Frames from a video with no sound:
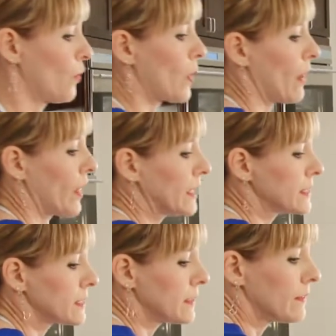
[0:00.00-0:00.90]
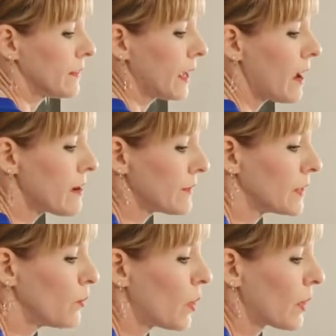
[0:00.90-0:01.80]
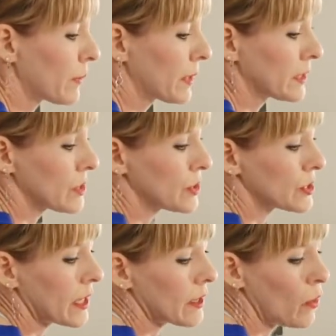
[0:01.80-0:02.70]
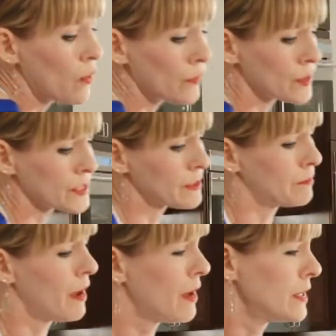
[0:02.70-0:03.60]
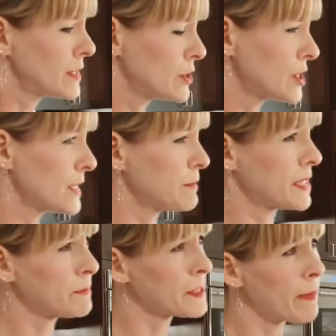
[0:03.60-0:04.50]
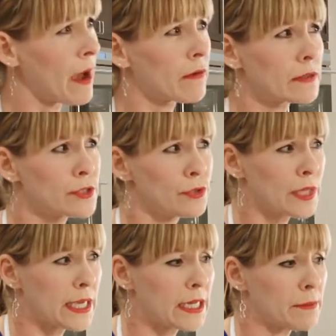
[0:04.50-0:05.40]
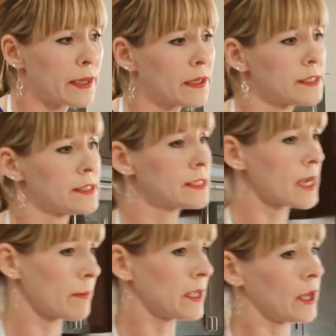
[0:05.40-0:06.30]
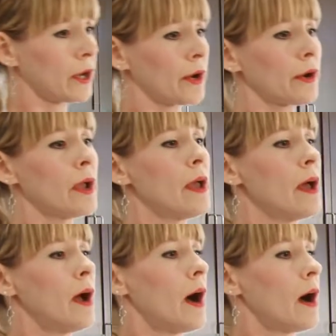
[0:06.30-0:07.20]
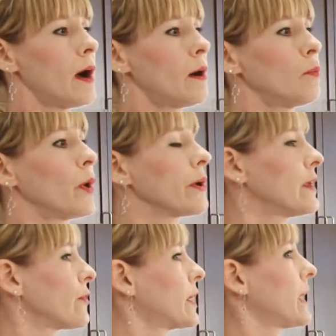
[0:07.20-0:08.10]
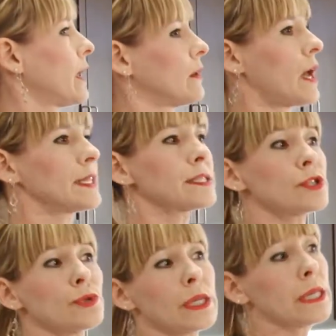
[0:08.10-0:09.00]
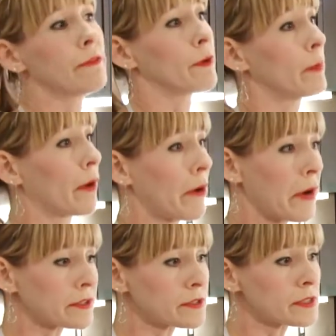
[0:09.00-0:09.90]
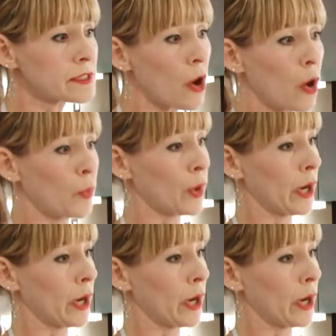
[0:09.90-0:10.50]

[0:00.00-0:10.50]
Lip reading: while that's in the oven, what I'm gonna do is kind of go over just some tips about zucchini, because this time of year, we're either getting lots of zucchini from our gardens, or